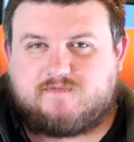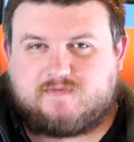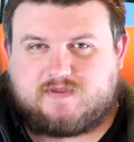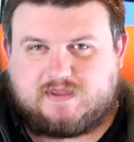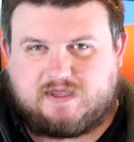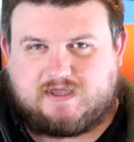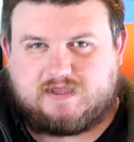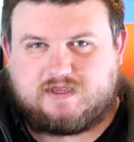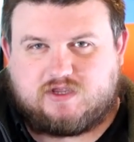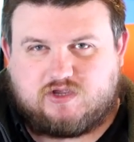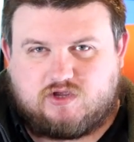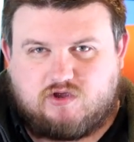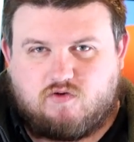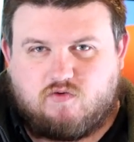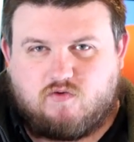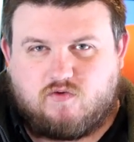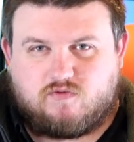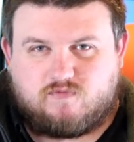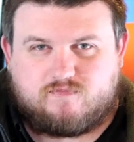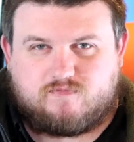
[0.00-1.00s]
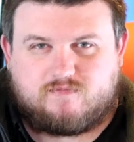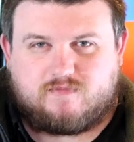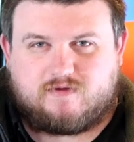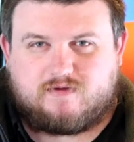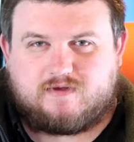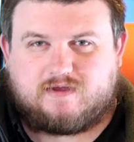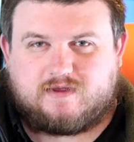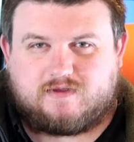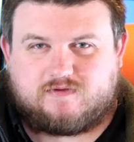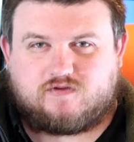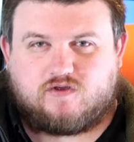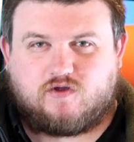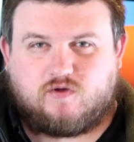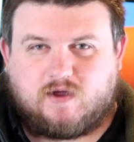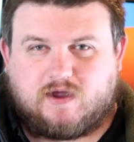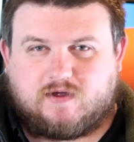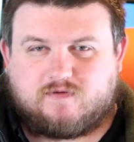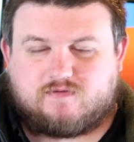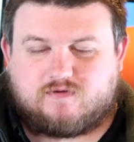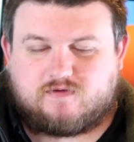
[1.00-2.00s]
that you do
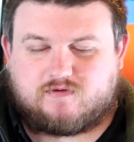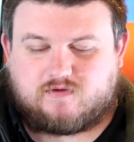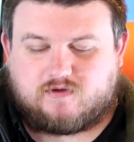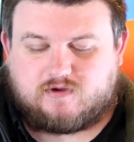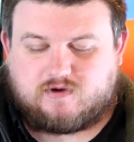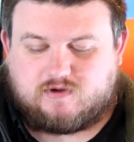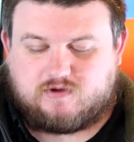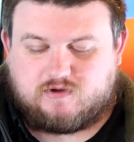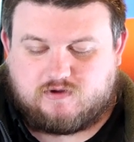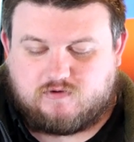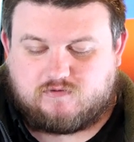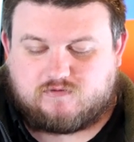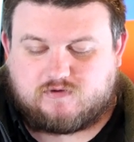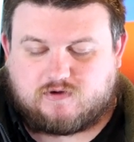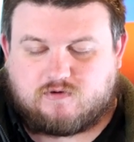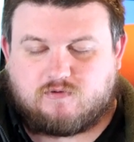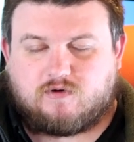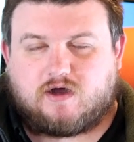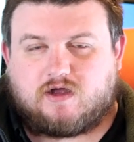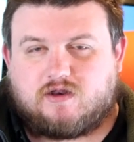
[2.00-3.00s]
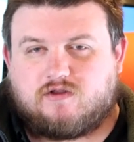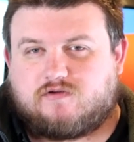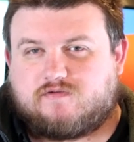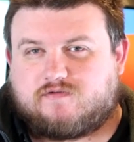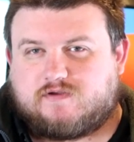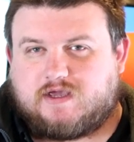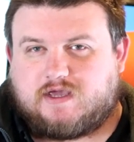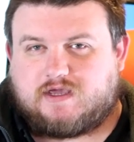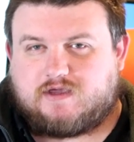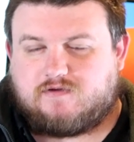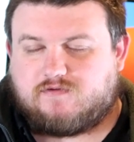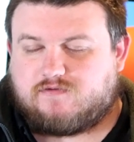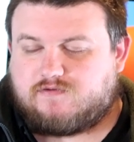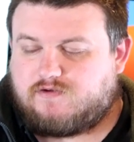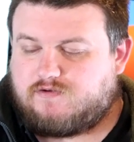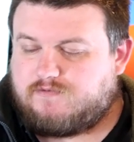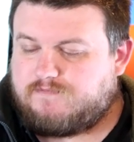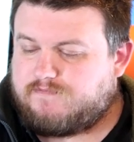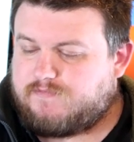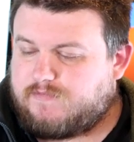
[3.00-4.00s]
have to kind of use it quite a lot to get used
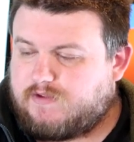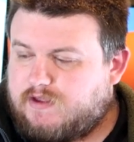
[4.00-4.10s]
to.